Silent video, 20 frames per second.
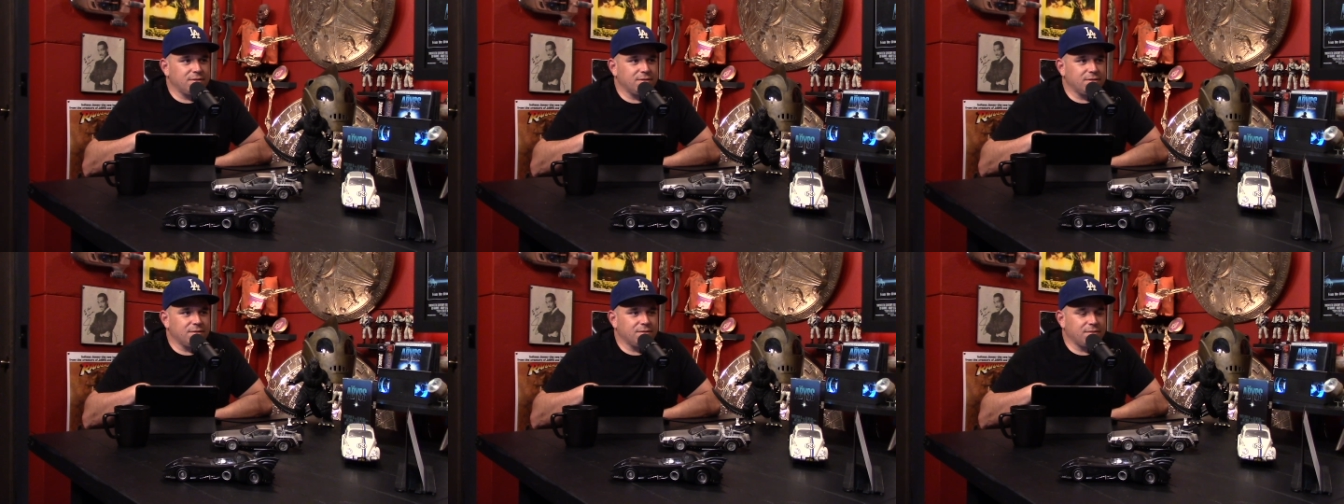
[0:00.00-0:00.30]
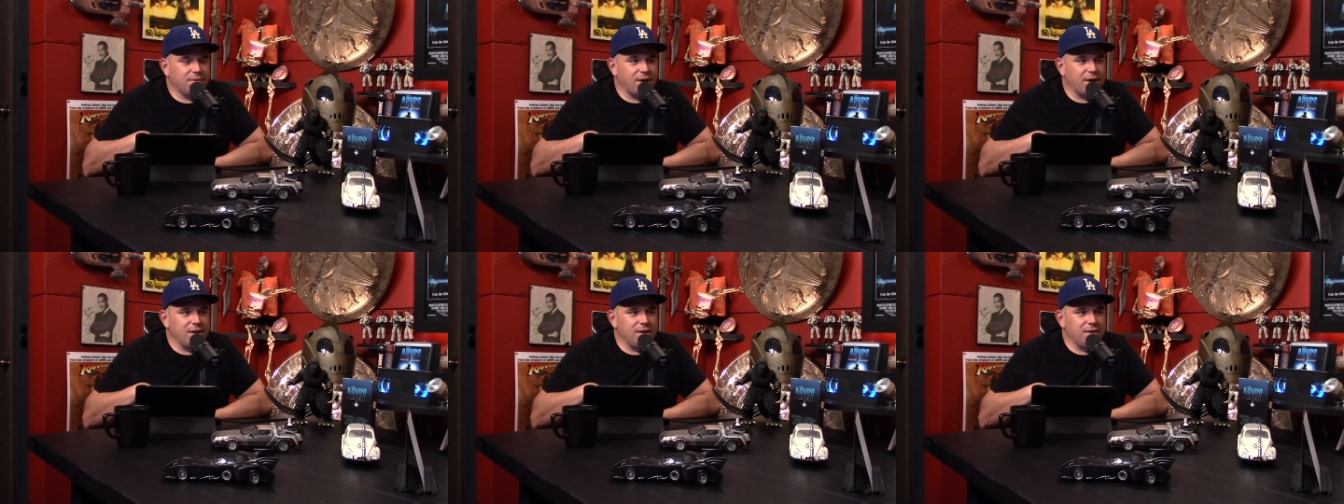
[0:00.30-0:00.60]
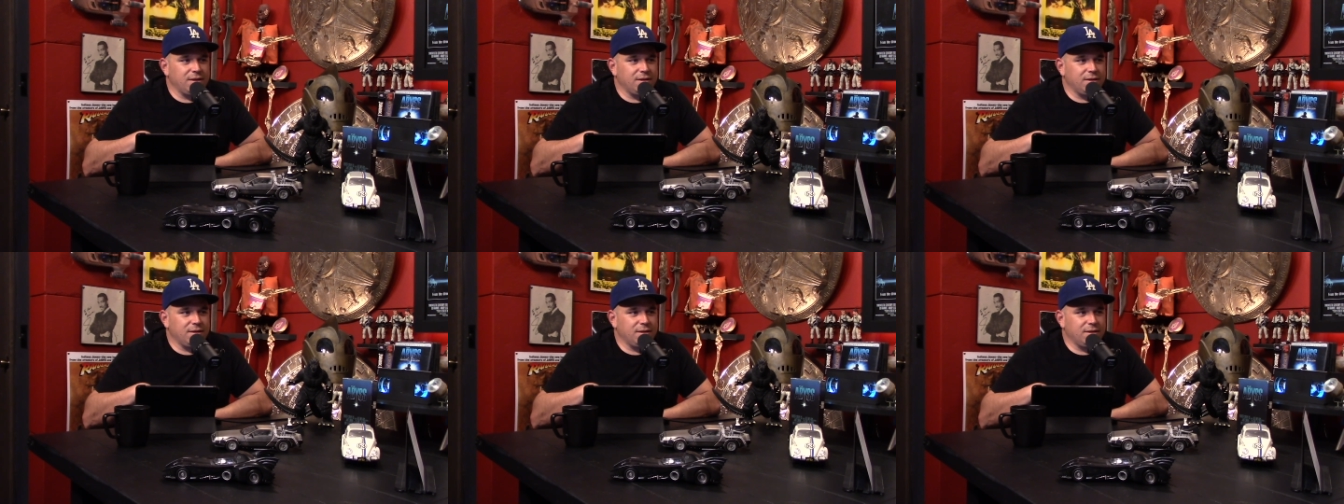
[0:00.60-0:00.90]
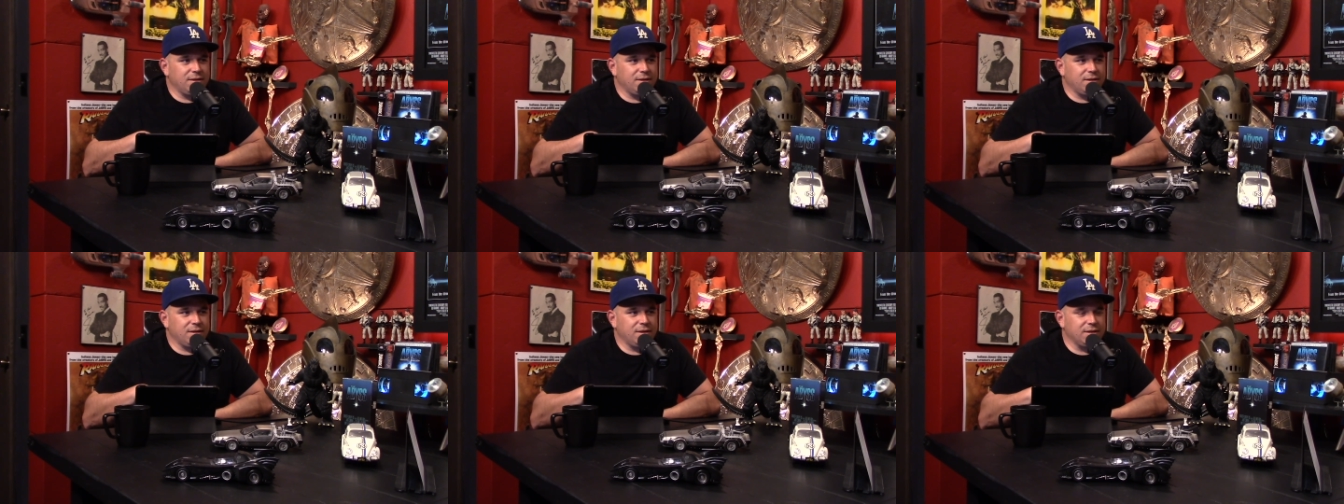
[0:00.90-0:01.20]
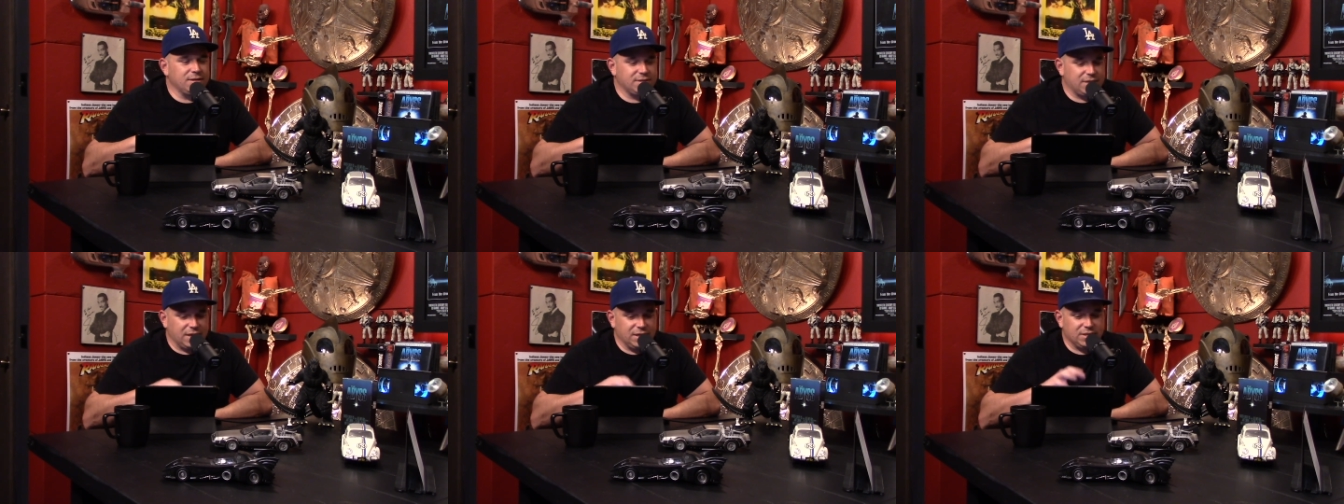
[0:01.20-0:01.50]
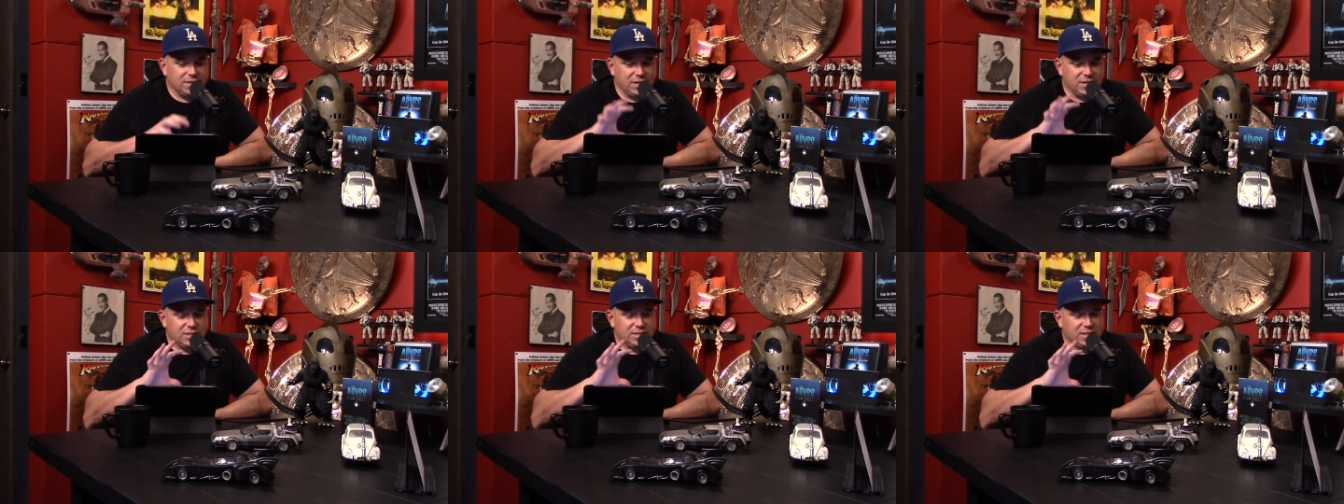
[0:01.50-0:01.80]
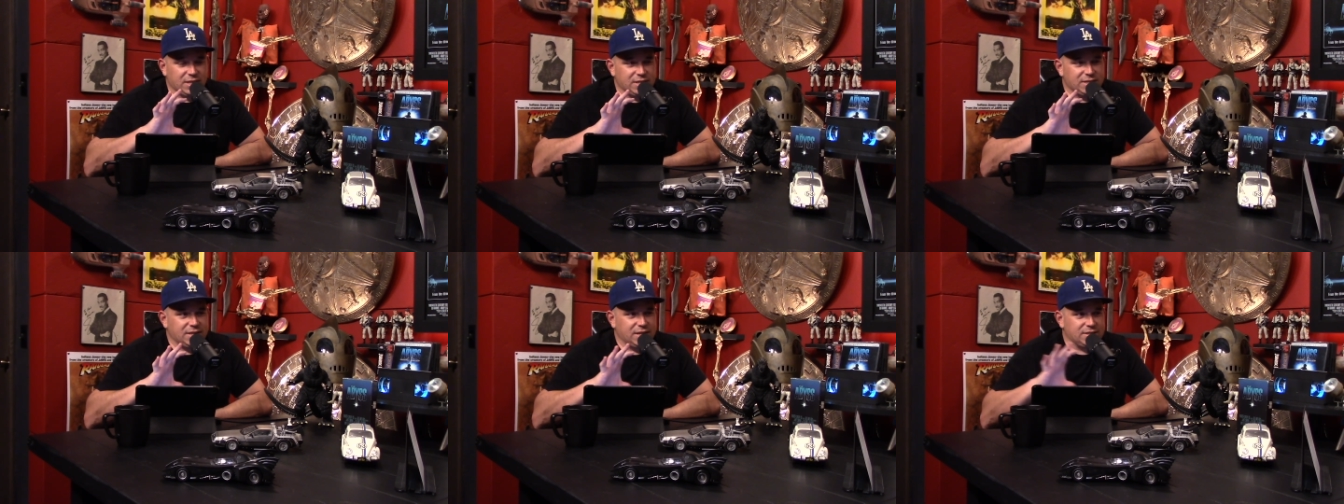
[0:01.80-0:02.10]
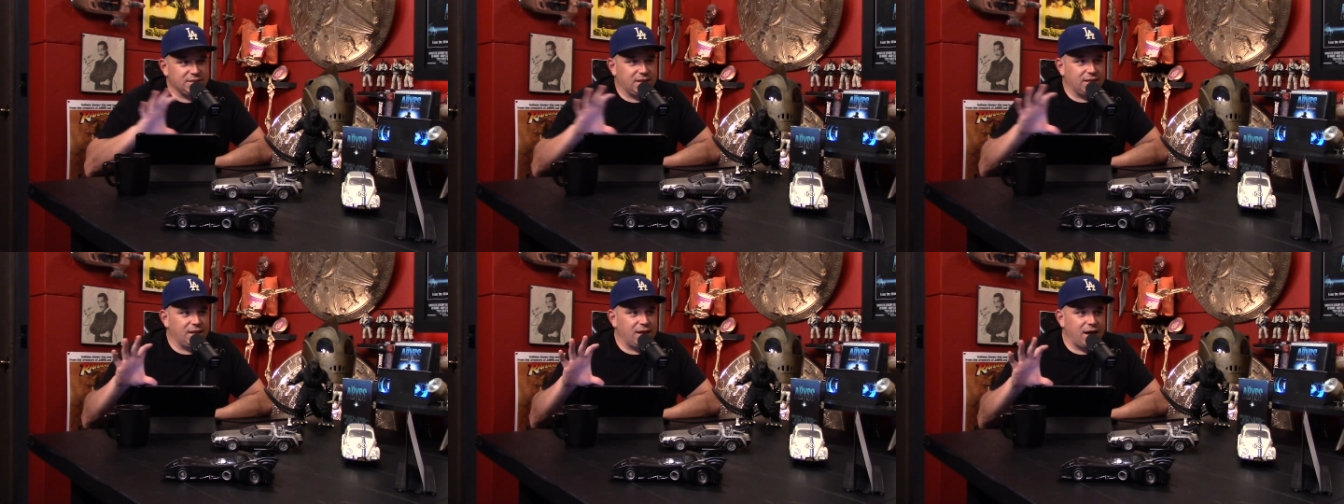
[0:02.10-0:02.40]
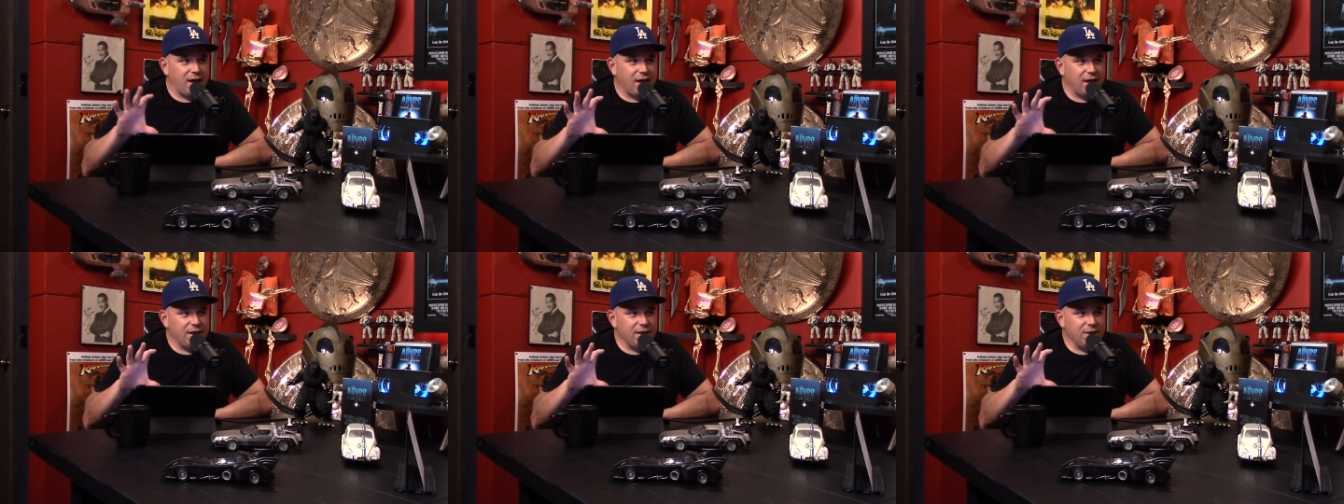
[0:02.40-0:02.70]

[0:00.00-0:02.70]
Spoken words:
Right? He says a lot.